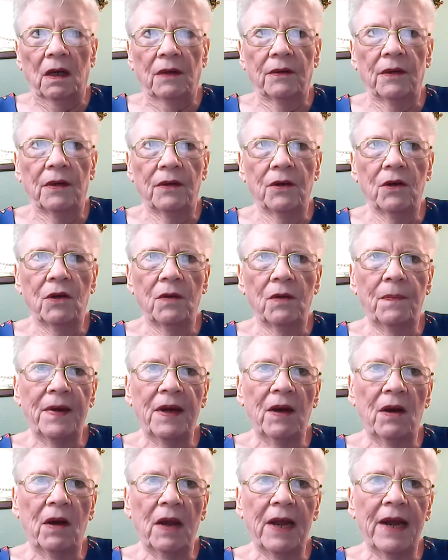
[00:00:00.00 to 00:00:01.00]
The new
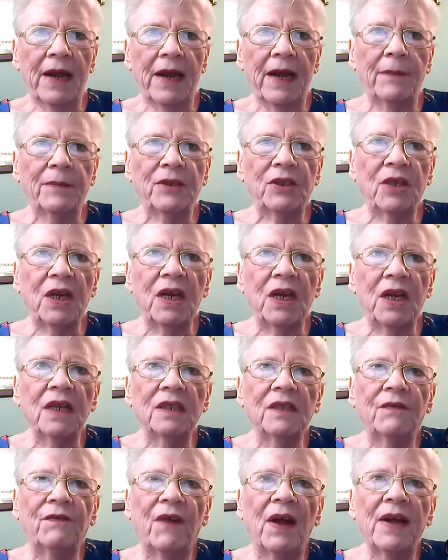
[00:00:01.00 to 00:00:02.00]
bill aims to
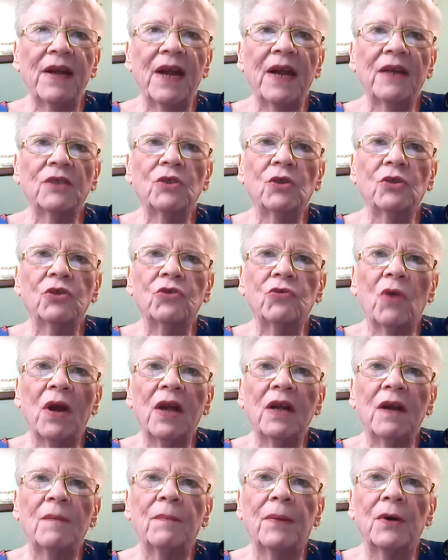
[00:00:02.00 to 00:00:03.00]
ease the financial
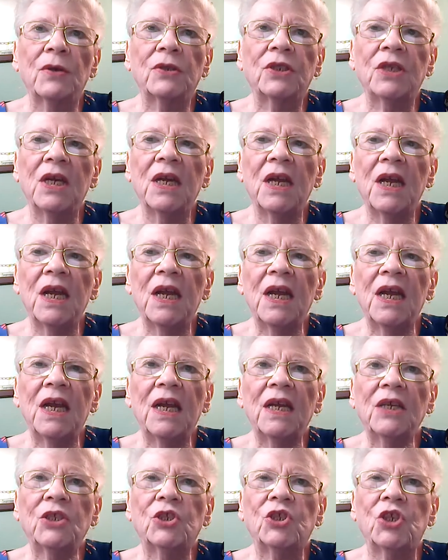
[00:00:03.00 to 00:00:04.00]
strain of boosting
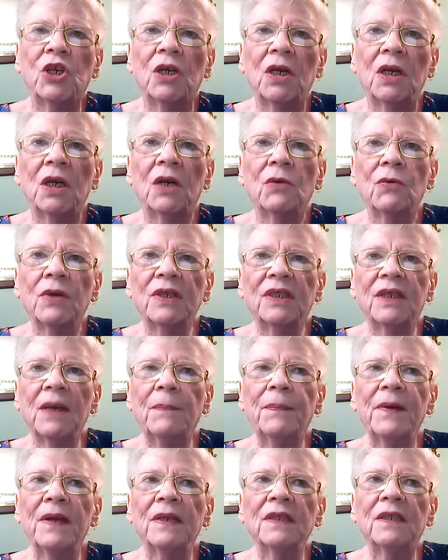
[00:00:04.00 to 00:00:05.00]
each
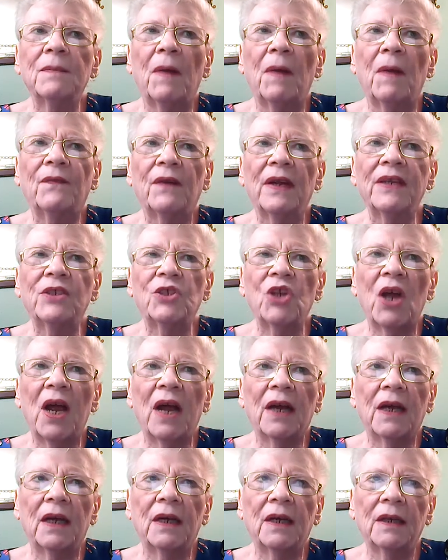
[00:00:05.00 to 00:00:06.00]
recipient's monthly
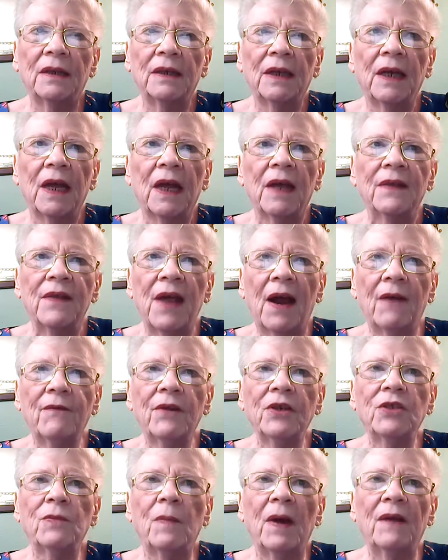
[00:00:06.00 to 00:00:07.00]
check. The
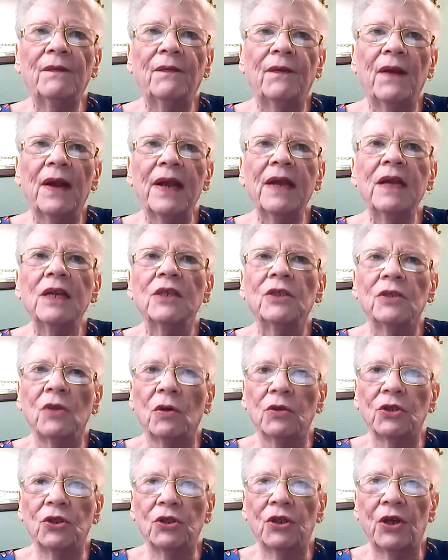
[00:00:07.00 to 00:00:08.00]
average monthly
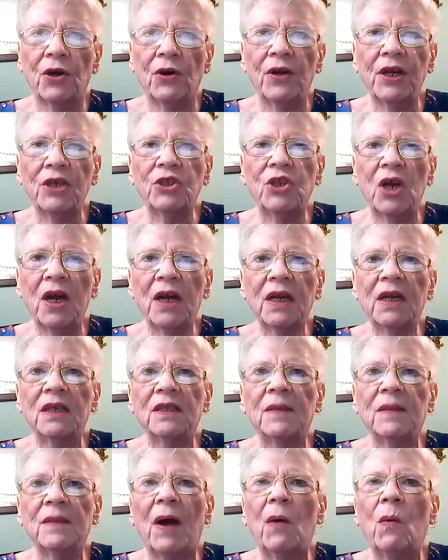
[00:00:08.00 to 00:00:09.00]
Social Security check is
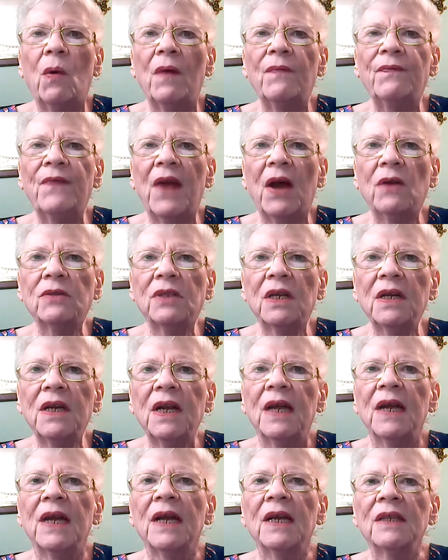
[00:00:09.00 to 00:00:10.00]
about one thousand
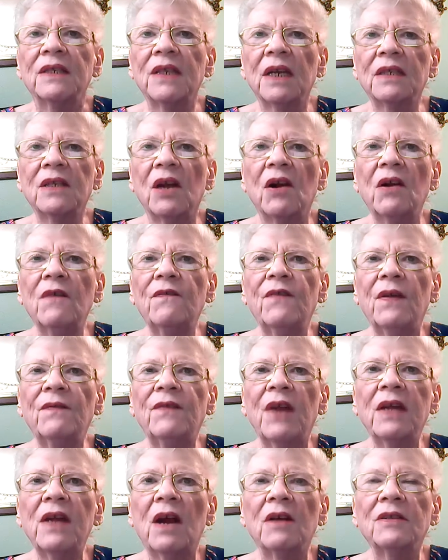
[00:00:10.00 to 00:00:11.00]
six hundred
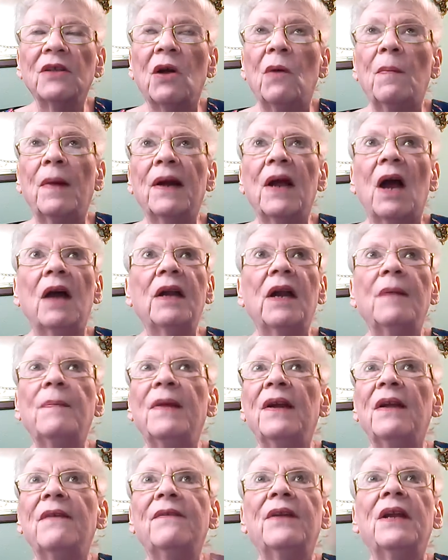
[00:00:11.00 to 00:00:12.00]
fifty dollars Oh my God, I'd be
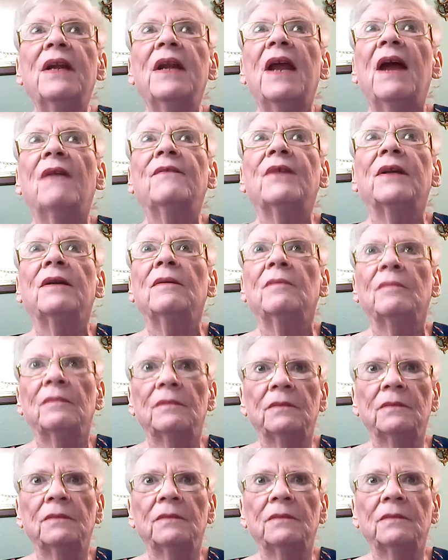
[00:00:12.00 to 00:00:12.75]
living in heaven.